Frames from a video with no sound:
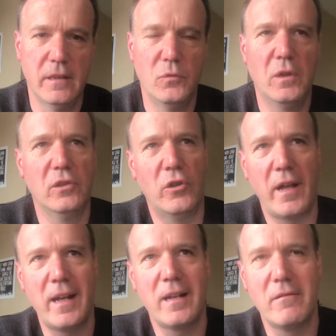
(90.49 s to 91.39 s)
Well, Lord,
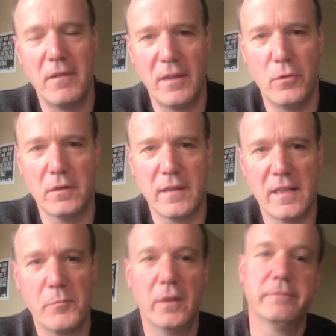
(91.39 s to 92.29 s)
I didn't really want
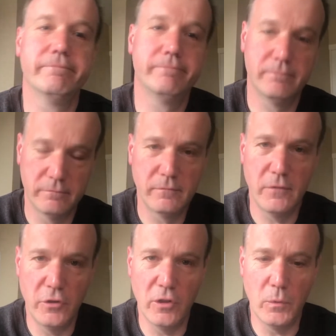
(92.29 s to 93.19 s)
this, but
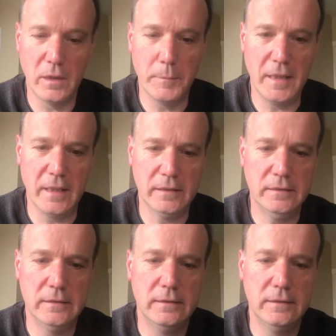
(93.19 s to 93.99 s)
your will be done.